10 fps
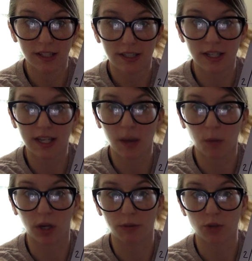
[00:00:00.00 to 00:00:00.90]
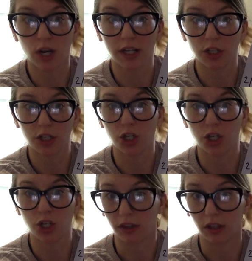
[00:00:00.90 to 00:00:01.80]
to get what I'm trying to show
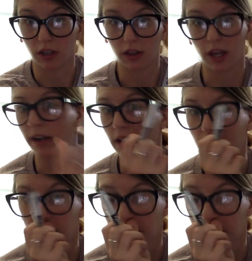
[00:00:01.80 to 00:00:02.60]
with the arrow,